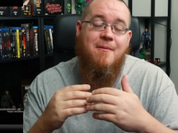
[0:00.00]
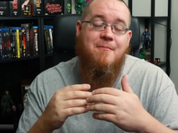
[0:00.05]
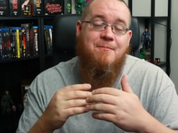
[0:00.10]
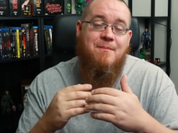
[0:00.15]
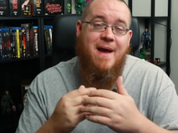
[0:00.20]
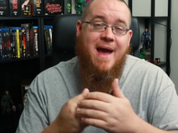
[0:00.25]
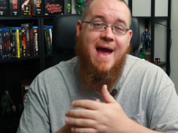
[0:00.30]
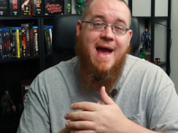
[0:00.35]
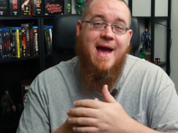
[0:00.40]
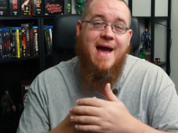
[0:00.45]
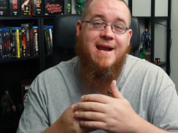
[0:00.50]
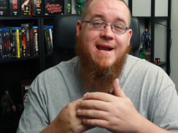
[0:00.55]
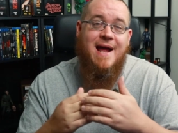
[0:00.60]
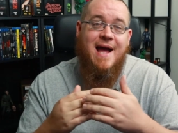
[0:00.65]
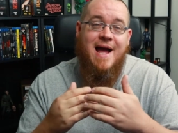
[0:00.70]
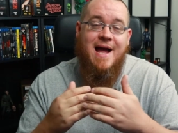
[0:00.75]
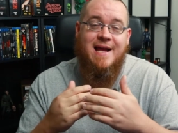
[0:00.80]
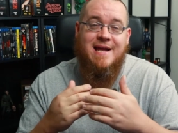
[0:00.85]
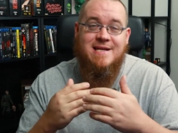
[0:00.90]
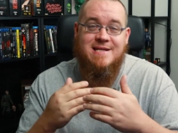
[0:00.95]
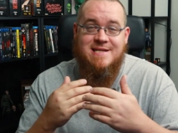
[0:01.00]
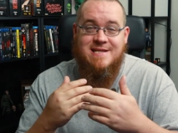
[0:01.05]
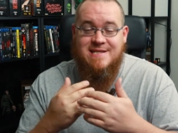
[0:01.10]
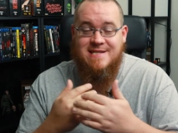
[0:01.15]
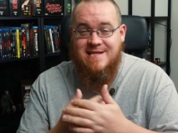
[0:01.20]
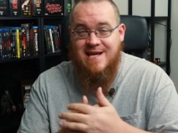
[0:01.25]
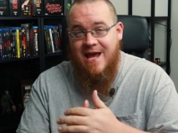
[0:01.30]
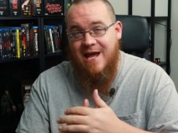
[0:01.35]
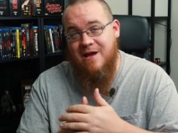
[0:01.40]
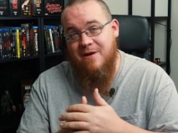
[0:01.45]
bad I can
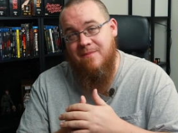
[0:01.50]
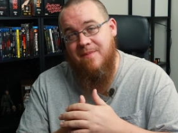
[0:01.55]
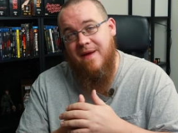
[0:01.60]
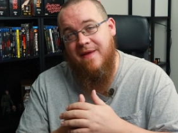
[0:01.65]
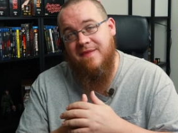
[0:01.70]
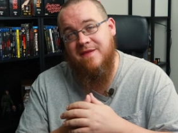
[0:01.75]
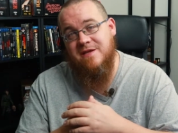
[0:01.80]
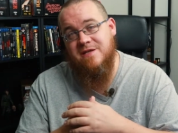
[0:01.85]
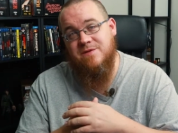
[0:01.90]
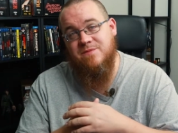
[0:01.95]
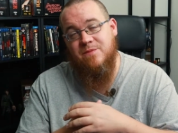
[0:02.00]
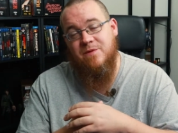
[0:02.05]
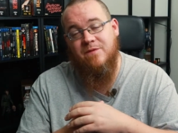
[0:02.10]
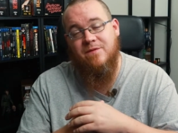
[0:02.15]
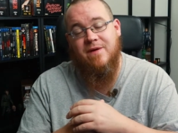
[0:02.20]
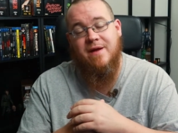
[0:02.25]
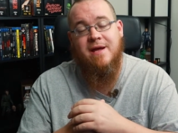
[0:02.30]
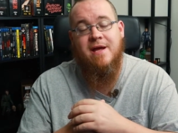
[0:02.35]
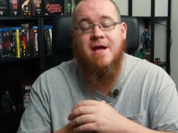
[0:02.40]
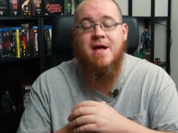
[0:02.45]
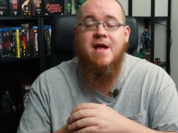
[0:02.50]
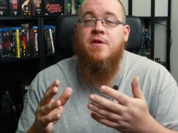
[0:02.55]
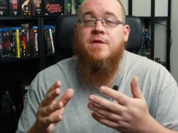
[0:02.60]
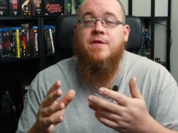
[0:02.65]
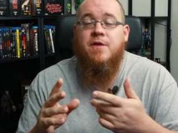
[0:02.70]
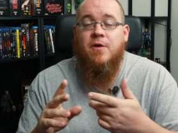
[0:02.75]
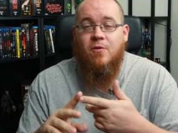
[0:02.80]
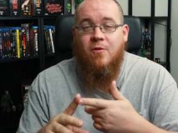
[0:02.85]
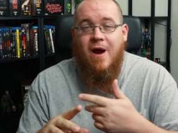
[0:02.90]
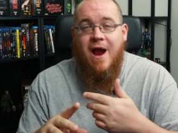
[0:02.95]
say about this movie.
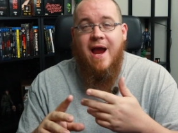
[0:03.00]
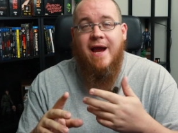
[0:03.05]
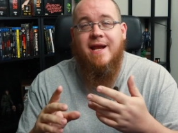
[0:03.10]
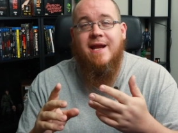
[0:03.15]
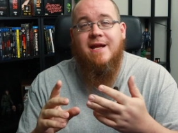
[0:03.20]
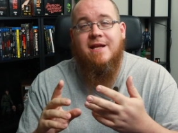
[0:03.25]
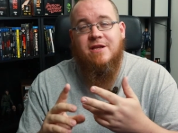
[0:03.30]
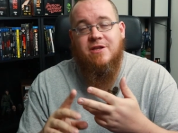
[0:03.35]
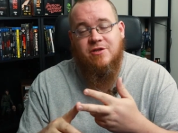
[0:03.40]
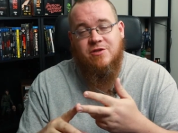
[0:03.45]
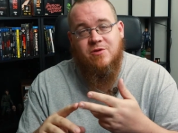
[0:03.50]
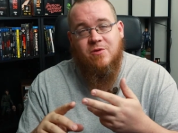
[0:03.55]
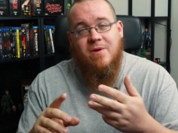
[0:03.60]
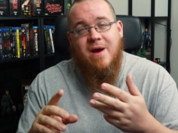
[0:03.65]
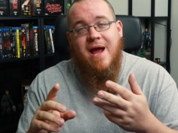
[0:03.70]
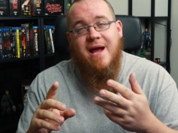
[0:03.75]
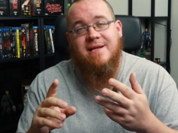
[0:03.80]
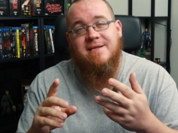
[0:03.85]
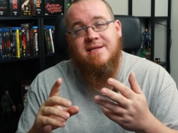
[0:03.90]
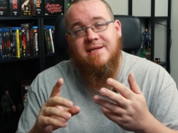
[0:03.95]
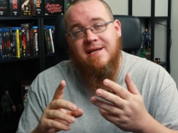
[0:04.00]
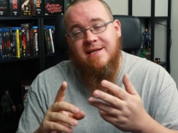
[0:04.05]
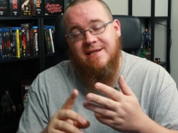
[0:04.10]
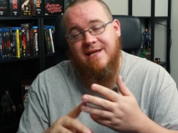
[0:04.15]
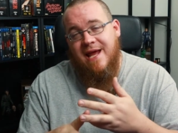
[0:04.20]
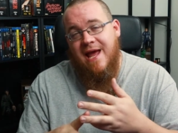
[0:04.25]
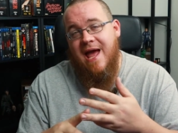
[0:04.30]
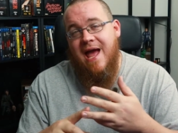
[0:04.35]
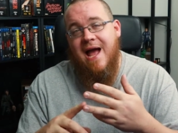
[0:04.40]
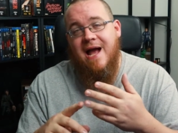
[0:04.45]
The writing, the
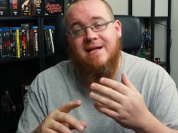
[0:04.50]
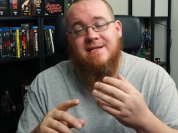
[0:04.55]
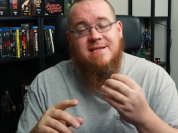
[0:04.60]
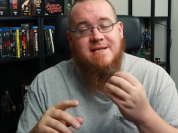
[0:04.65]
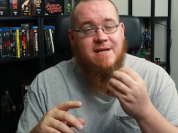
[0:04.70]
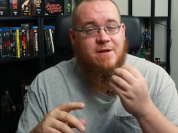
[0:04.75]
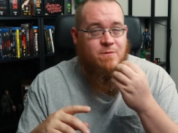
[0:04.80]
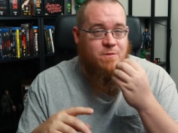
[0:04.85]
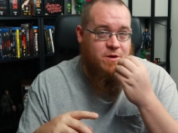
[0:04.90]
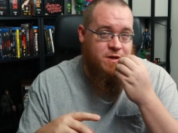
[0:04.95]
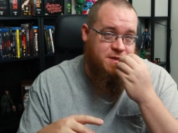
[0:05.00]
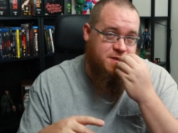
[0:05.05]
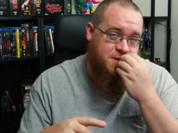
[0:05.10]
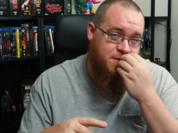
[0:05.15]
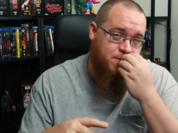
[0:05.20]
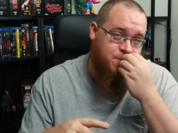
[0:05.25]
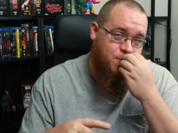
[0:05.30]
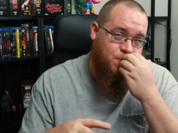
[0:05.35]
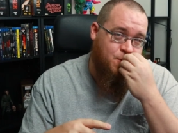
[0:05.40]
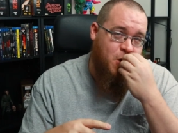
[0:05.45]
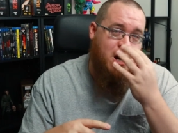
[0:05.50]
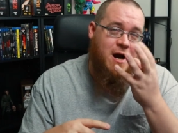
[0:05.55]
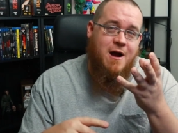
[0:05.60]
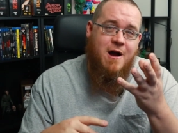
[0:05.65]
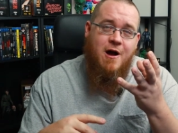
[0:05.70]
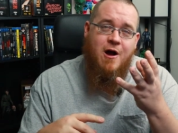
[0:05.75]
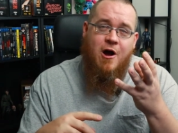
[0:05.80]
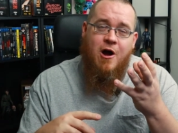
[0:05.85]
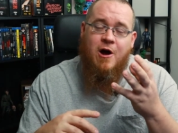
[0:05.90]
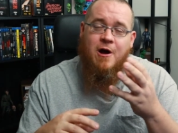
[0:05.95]
directing, the acting was
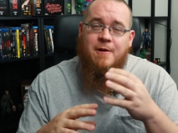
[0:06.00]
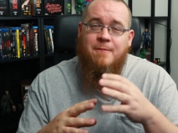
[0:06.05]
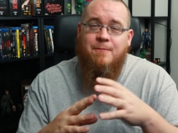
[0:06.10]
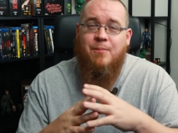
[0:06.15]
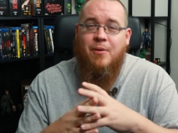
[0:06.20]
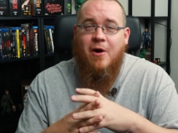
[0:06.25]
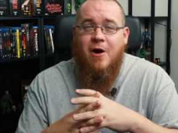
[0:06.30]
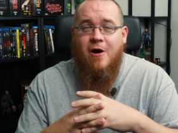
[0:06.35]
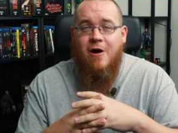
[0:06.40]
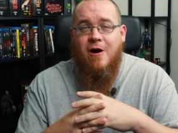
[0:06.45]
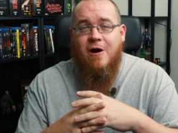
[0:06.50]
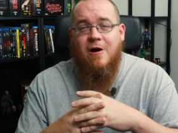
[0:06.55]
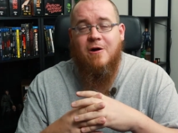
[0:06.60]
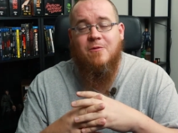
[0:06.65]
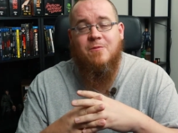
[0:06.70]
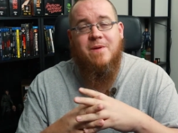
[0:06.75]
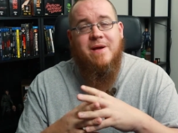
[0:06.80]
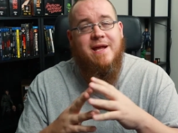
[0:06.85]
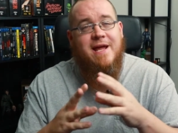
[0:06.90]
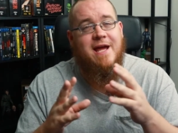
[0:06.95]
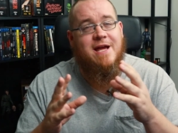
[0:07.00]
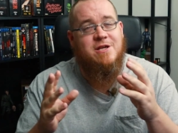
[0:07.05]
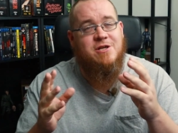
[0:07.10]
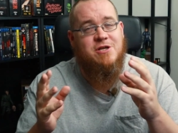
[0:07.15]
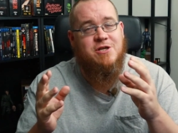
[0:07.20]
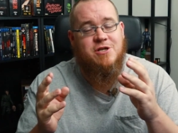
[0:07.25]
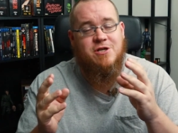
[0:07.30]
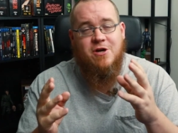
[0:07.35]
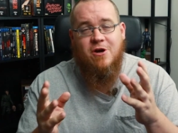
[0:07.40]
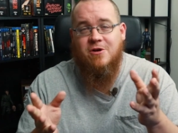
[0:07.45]
on par. We get
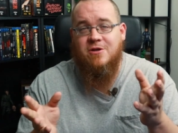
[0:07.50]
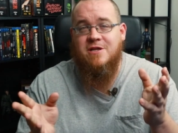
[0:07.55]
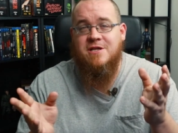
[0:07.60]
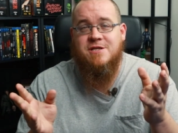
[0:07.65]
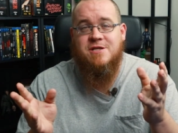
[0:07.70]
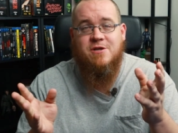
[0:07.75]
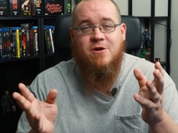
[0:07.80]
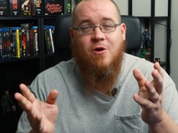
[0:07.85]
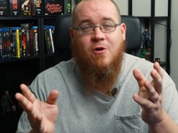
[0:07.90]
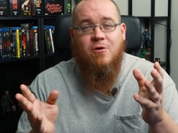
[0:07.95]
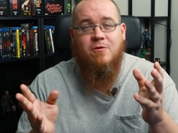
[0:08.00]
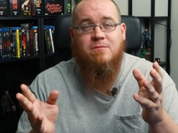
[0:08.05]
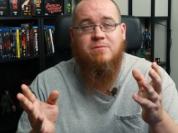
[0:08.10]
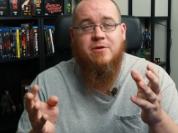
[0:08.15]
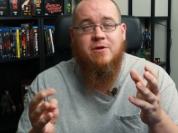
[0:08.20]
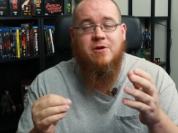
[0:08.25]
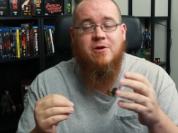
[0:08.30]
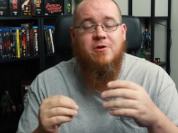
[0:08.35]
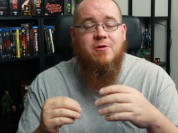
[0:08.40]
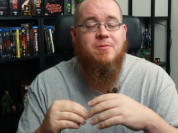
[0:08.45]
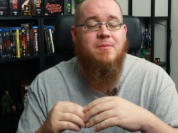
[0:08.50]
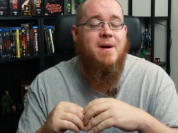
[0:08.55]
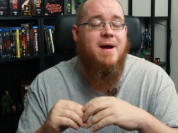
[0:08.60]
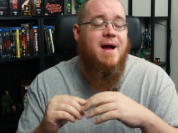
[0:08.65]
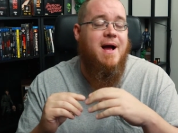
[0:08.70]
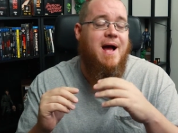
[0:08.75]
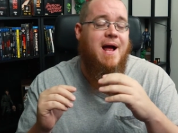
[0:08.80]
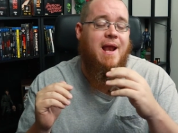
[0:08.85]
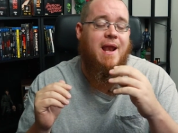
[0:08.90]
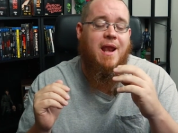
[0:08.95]
shirtless Goldblum.
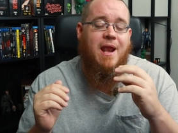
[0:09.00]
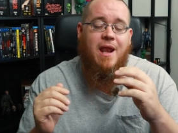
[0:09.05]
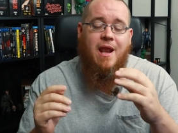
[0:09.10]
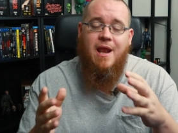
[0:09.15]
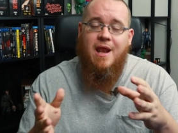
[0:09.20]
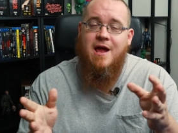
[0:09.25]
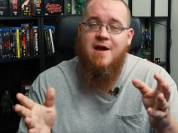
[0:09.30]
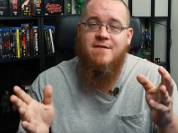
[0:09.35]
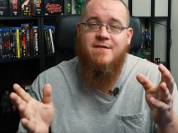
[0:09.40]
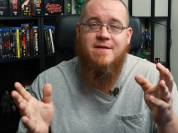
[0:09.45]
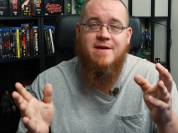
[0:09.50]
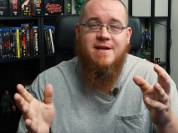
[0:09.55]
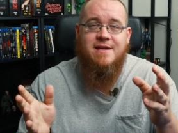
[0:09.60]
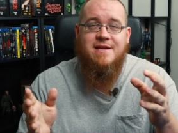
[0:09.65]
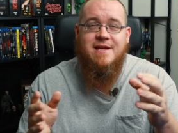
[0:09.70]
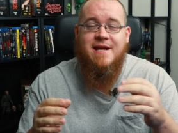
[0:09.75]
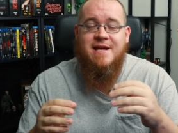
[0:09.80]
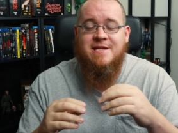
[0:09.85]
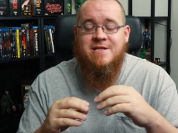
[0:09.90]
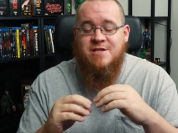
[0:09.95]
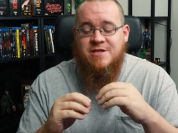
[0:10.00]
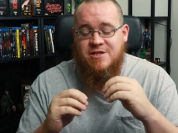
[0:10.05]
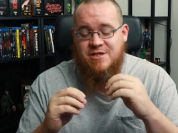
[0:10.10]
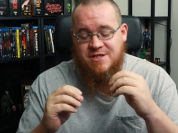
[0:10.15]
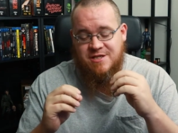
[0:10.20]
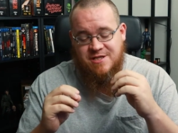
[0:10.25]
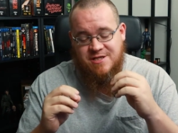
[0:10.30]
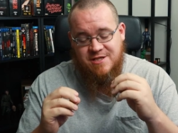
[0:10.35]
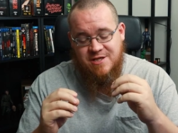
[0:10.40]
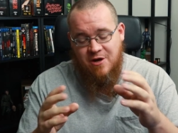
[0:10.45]
I love it. It's
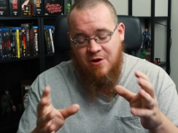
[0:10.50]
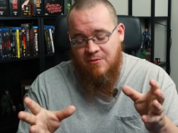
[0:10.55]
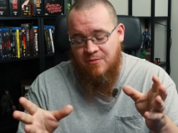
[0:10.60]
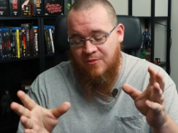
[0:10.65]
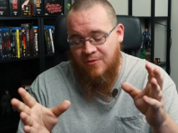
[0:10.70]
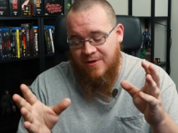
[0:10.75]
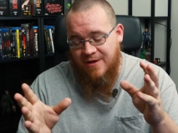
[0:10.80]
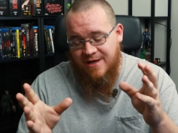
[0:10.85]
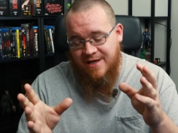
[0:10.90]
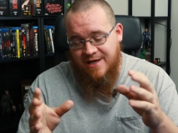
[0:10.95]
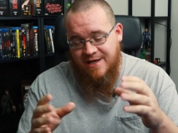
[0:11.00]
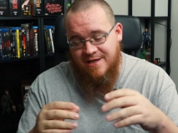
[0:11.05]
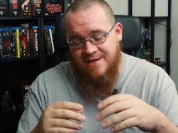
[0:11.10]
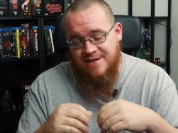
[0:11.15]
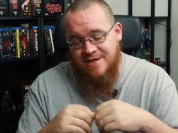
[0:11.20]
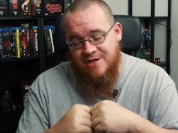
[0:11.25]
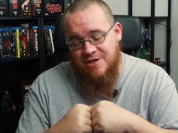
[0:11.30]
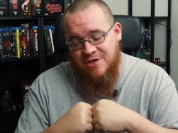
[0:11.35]
just so brilliant.